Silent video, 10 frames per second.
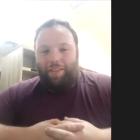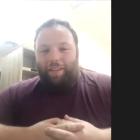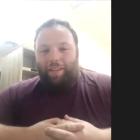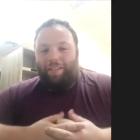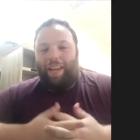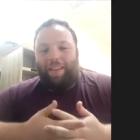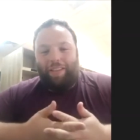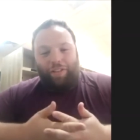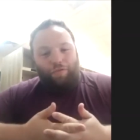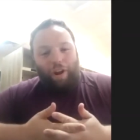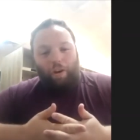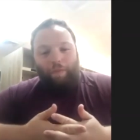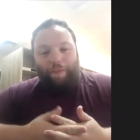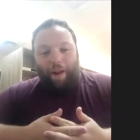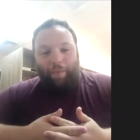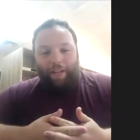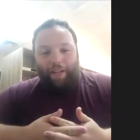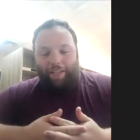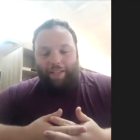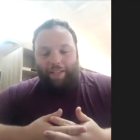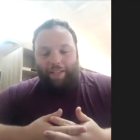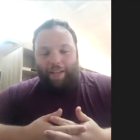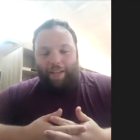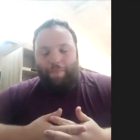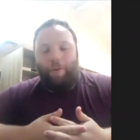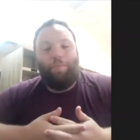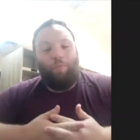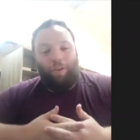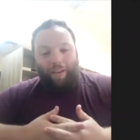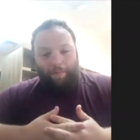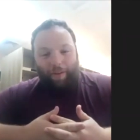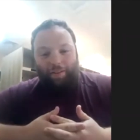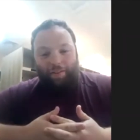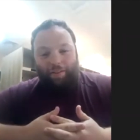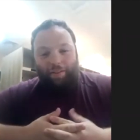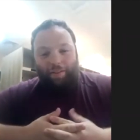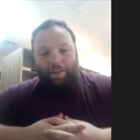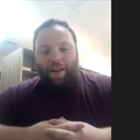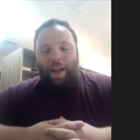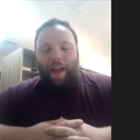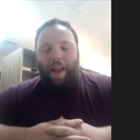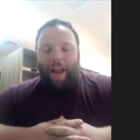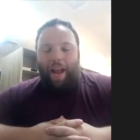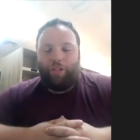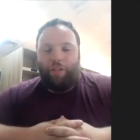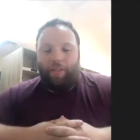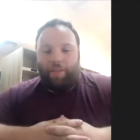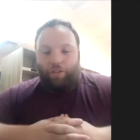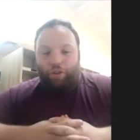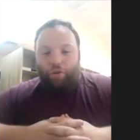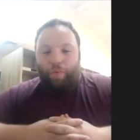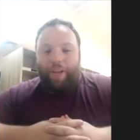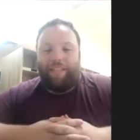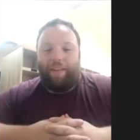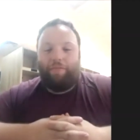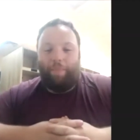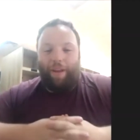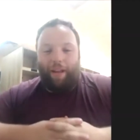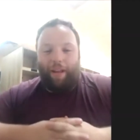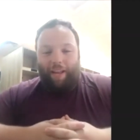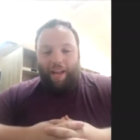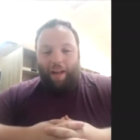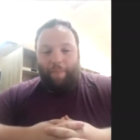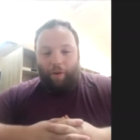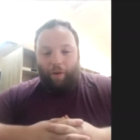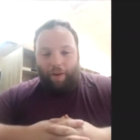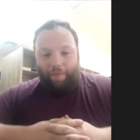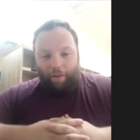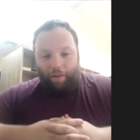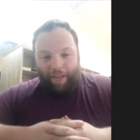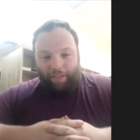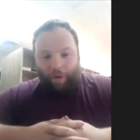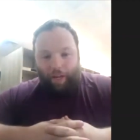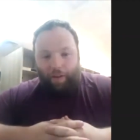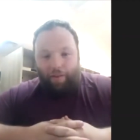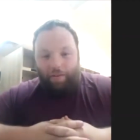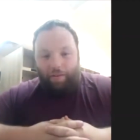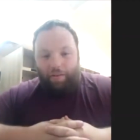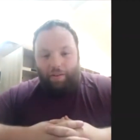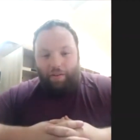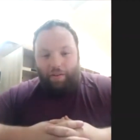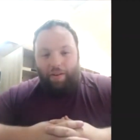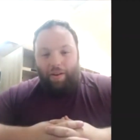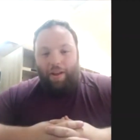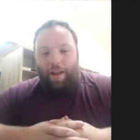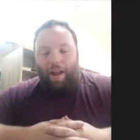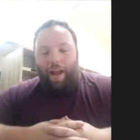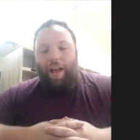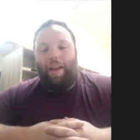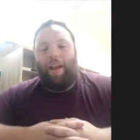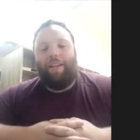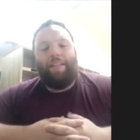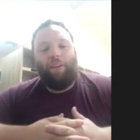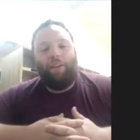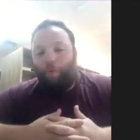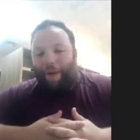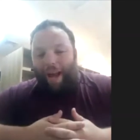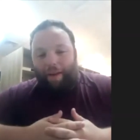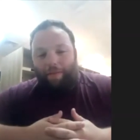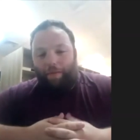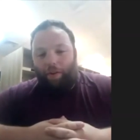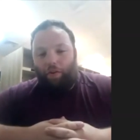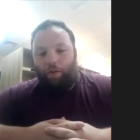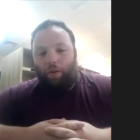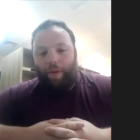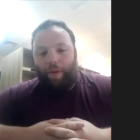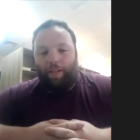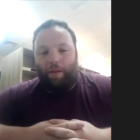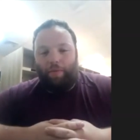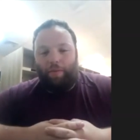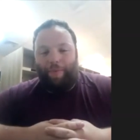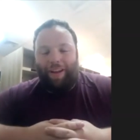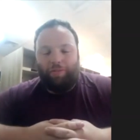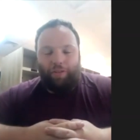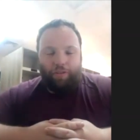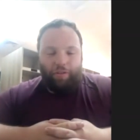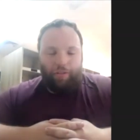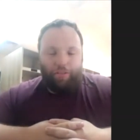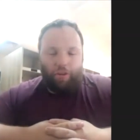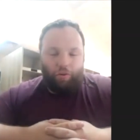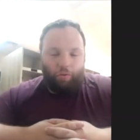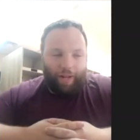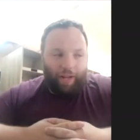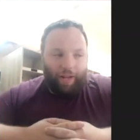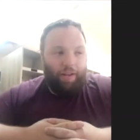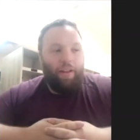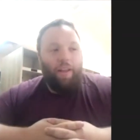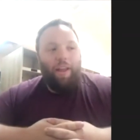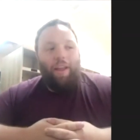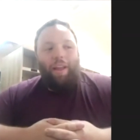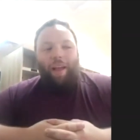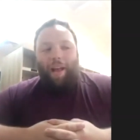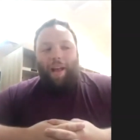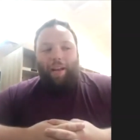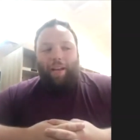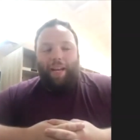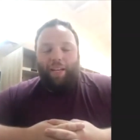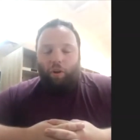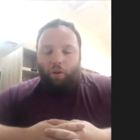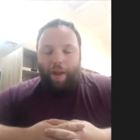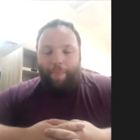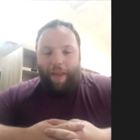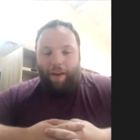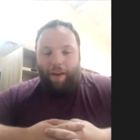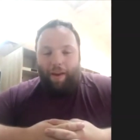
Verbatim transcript: Seth, as you know, family is the most important thing. And actually, two weeks after I made Aliyah, my grandfather passed away and I didn't go back for the funeral because I was about to start an ulpan. And he told my parents